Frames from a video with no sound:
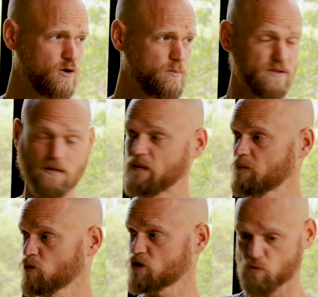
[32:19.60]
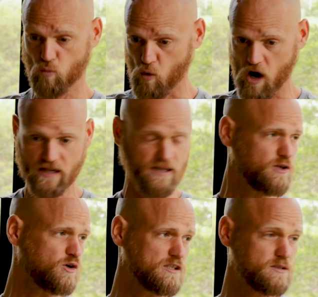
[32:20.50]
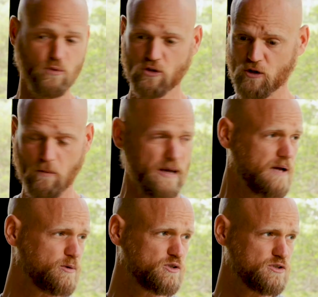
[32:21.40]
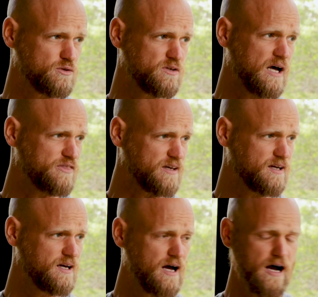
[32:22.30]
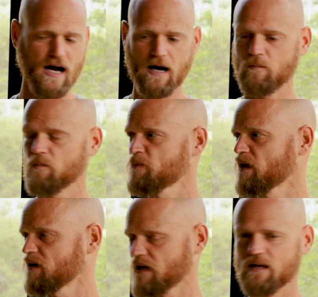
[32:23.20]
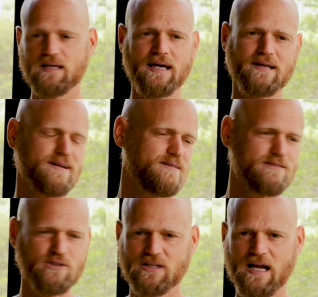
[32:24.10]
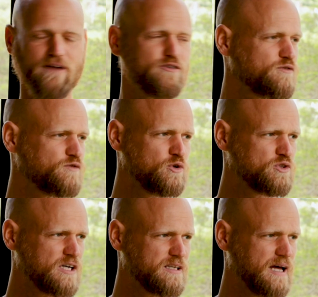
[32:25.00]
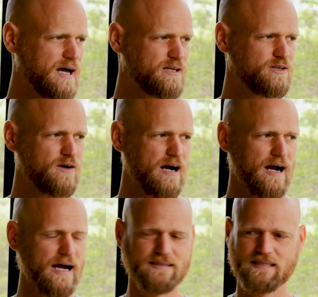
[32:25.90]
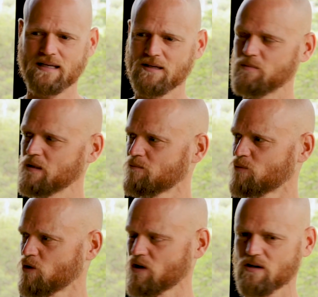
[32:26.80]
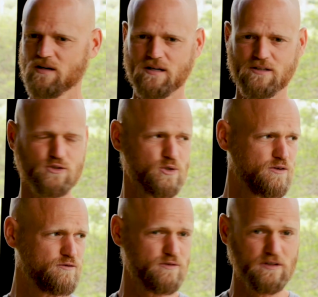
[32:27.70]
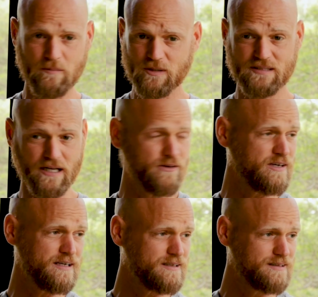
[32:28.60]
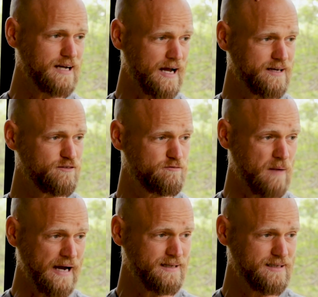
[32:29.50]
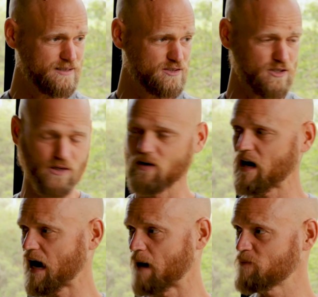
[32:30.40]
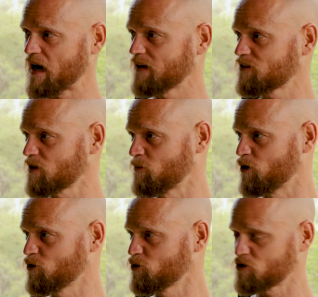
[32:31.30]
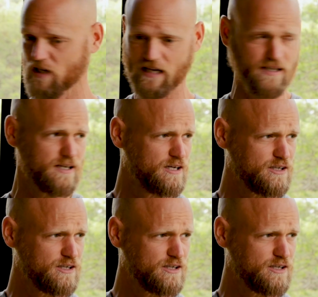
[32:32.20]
open. Like, people were just walking across the border, no papers, no nothing. And again, you can have your views on that. I tend to be more sort of libertarian kind of minded, so I'm not someone who's like,